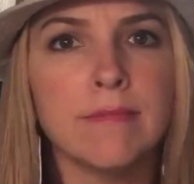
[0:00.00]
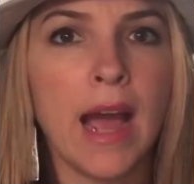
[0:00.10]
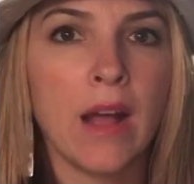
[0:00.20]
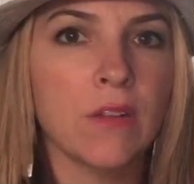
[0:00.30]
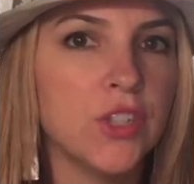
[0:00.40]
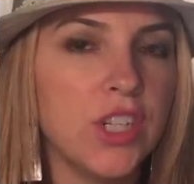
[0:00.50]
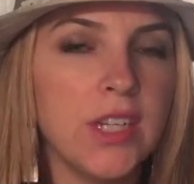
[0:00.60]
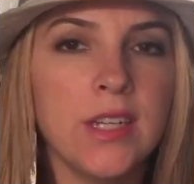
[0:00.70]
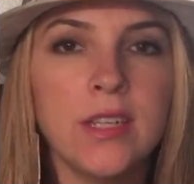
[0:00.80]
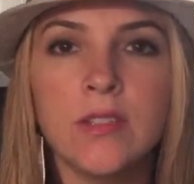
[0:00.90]

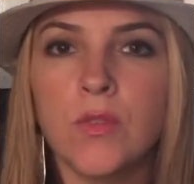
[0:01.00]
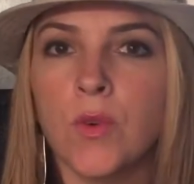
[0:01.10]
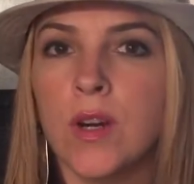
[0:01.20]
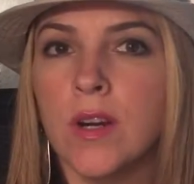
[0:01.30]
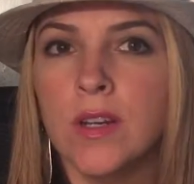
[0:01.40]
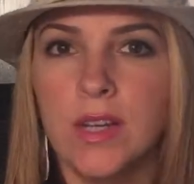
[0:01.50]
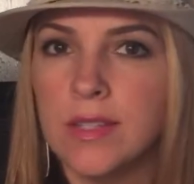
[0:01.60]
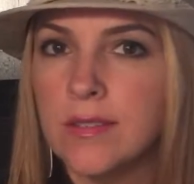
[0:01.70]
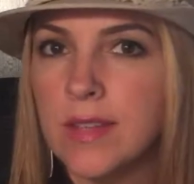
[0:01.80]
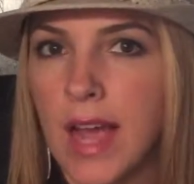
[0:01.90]
allergies, or you
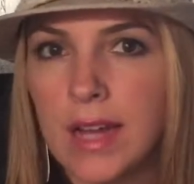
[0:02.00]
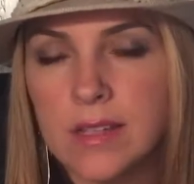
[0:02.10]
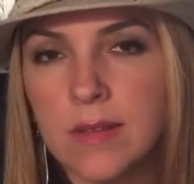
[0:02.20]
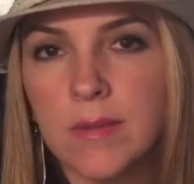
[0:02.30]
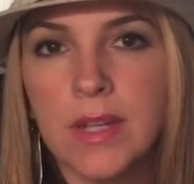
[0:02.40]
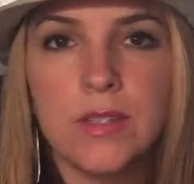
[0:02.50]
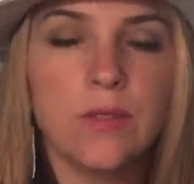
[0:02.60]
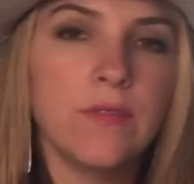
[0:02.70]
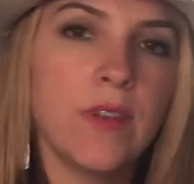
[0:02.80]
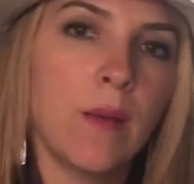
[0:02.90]
need to add somebody
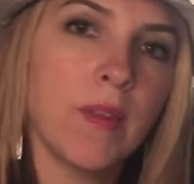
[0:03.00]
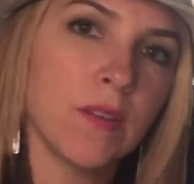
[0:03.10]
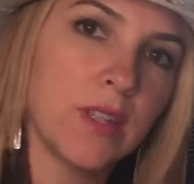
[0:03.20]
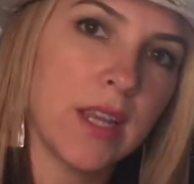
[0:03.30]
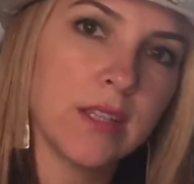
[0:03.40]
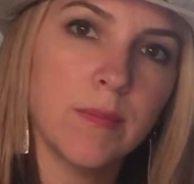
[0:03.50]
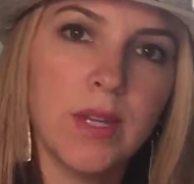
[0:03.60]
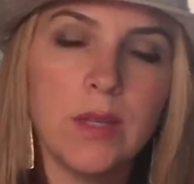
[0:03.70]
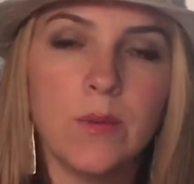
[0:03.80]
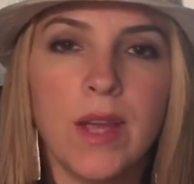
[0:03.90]
to a family or take
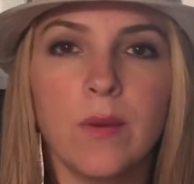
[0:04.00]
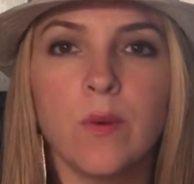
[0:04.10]
somebody away,